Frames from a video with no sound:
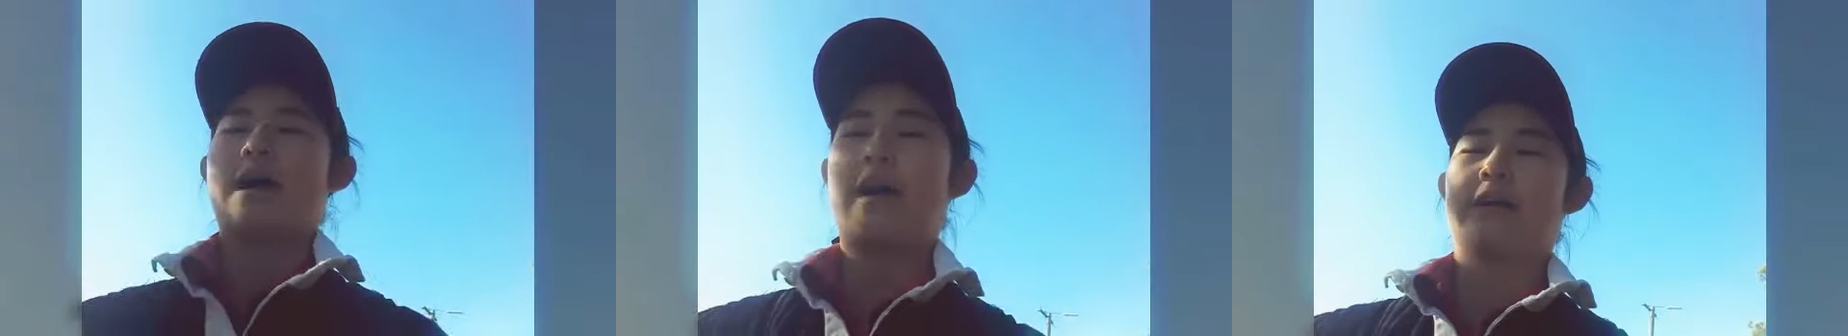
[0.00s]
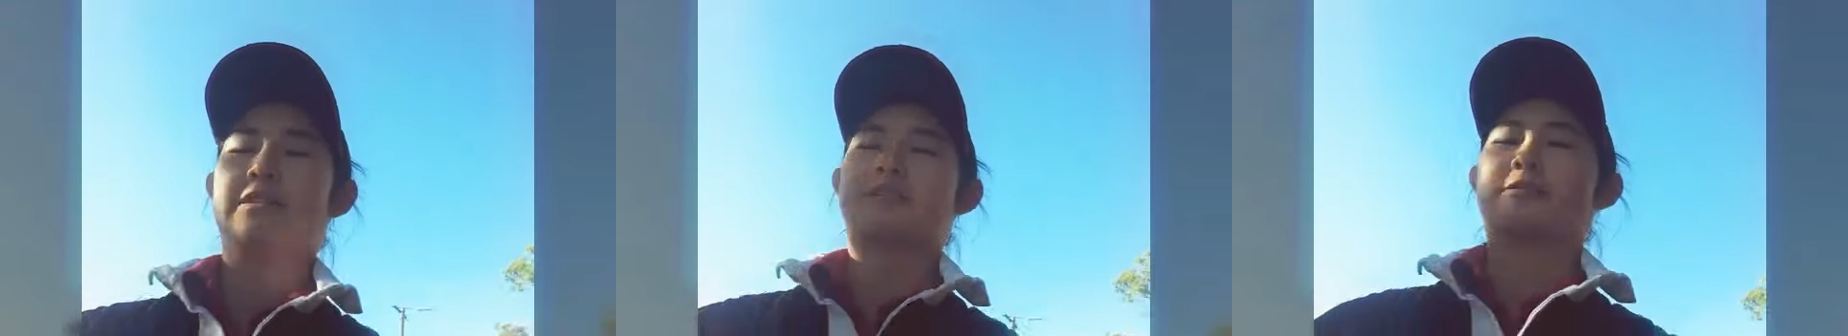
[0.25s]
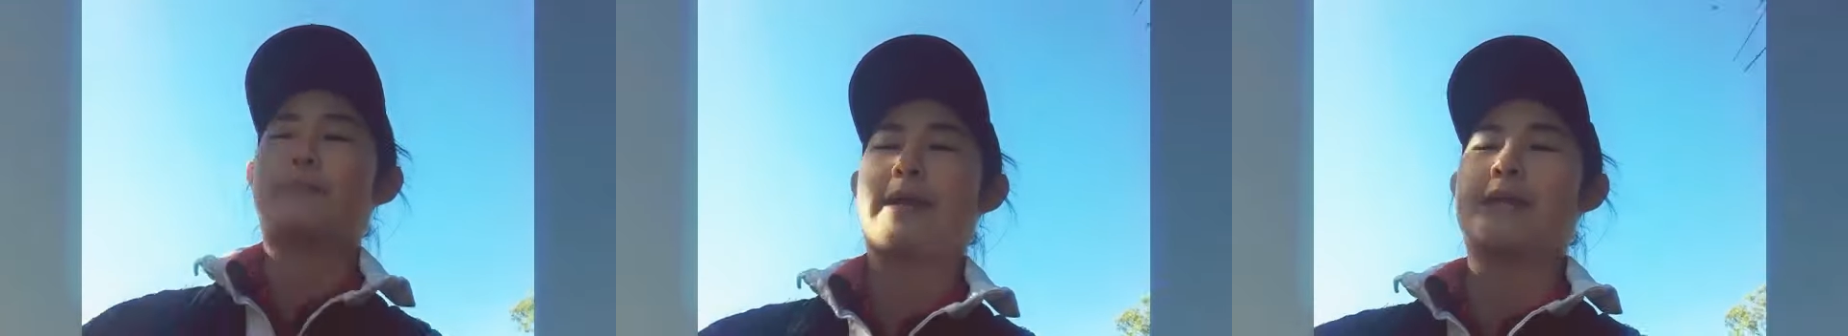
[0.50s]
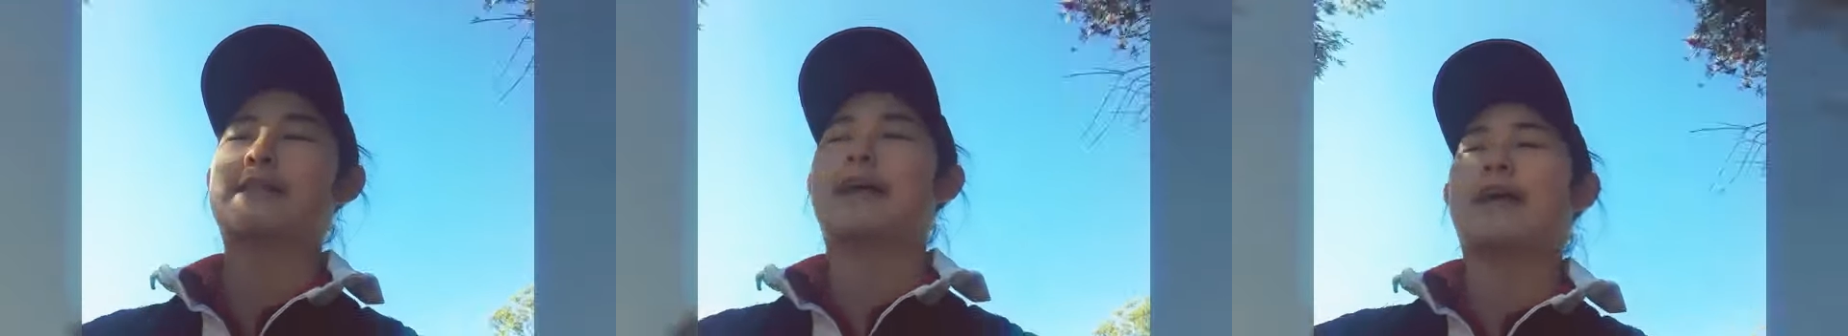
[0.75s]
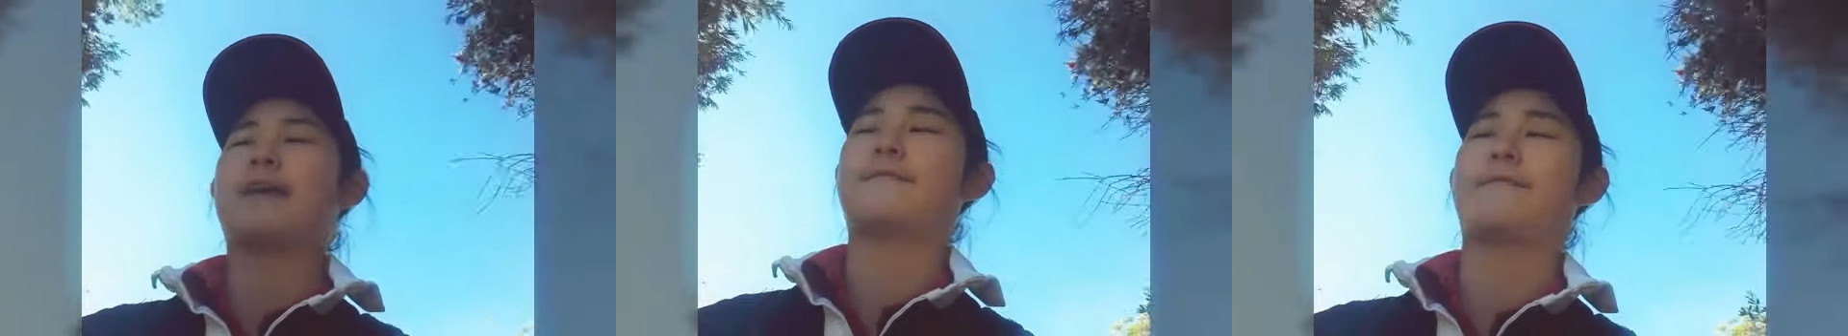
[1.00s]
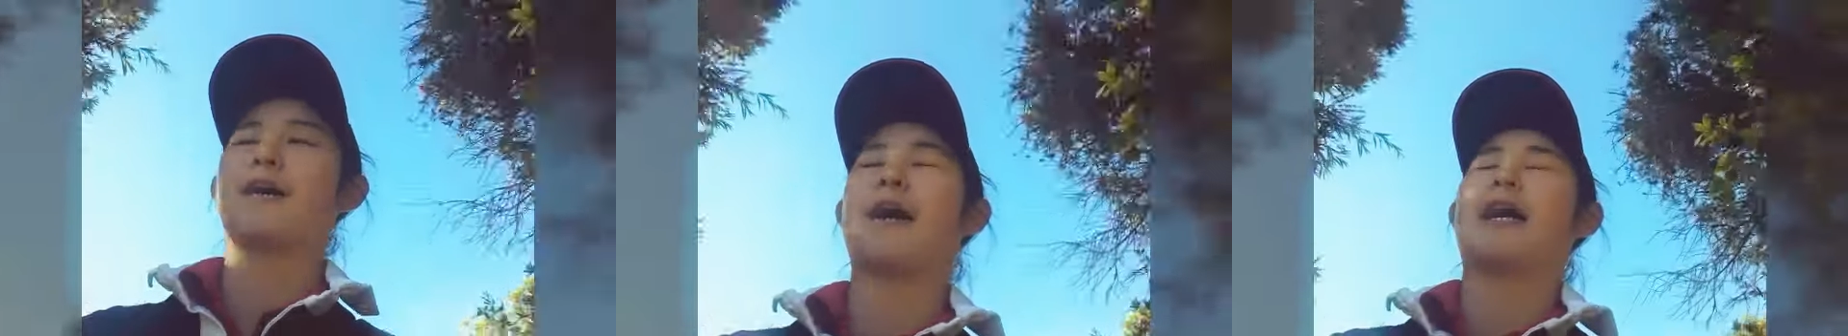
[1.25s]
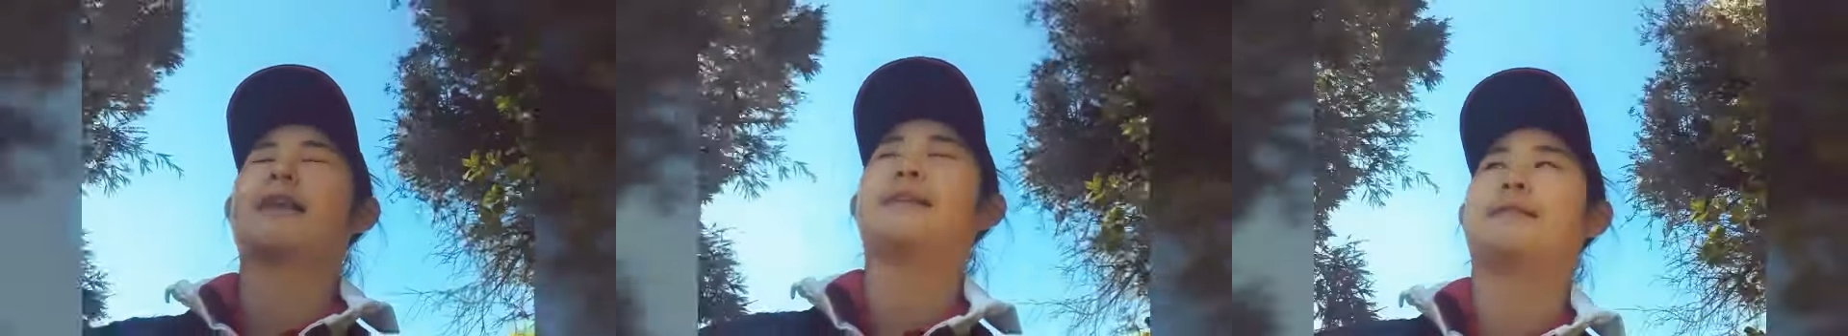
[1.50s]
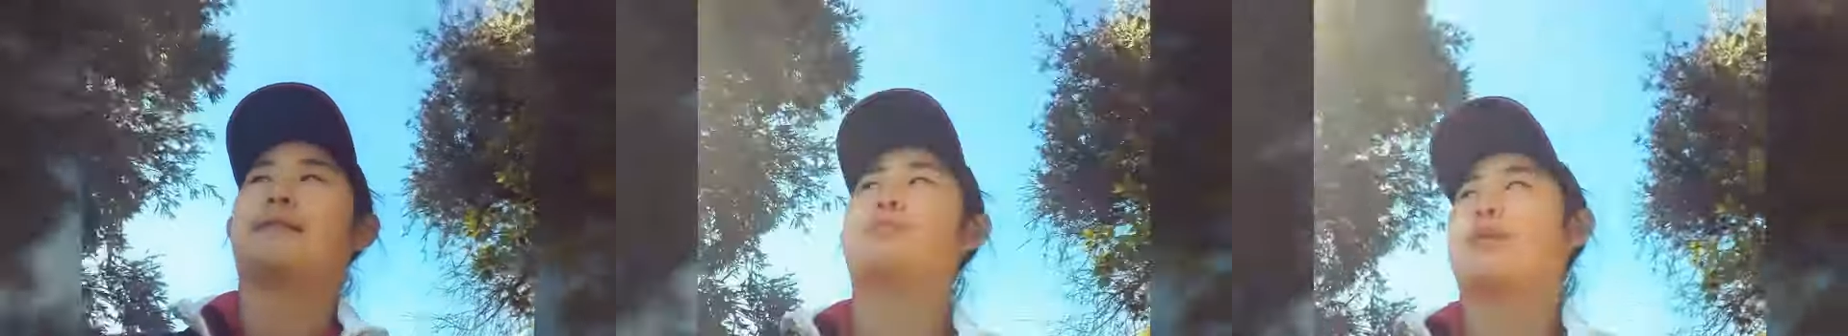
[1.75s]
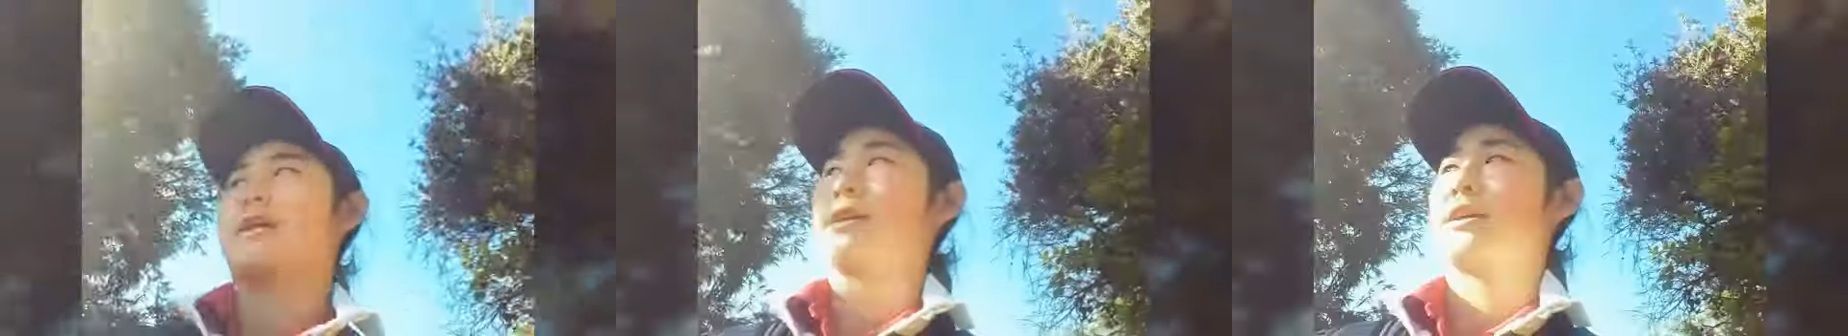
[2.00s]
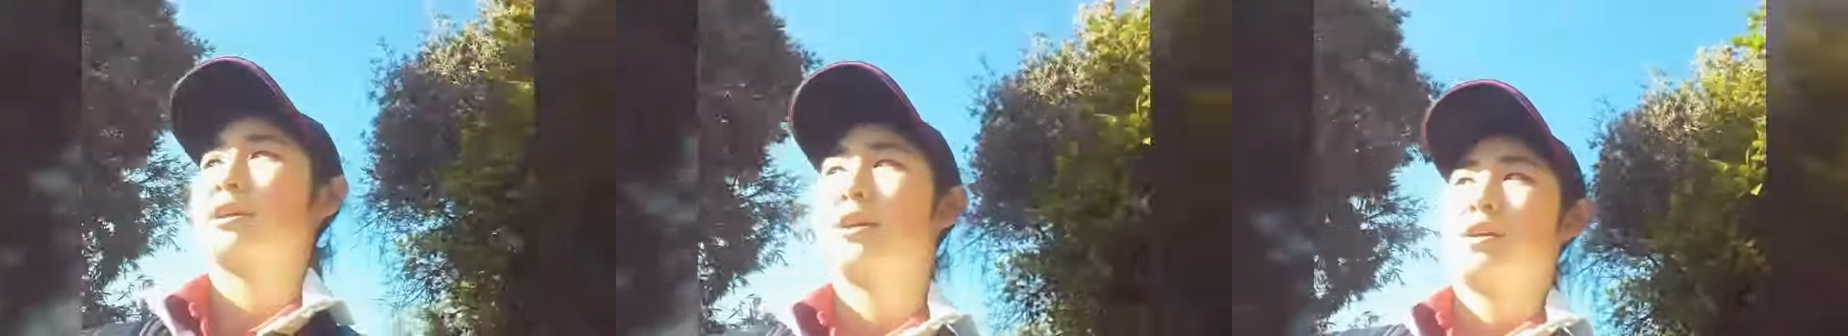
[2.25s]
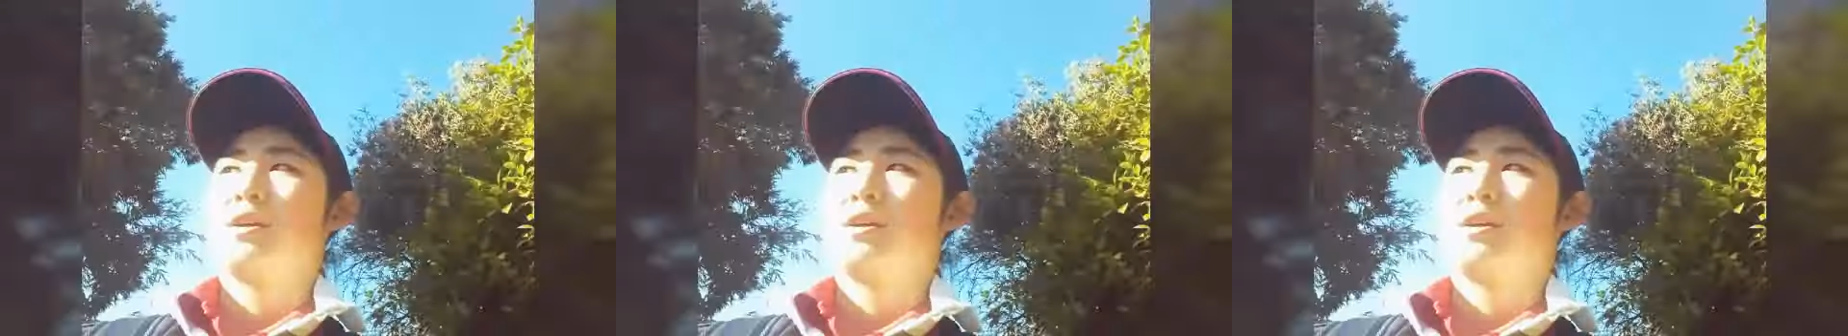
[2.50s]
asked me that if I had a sibling,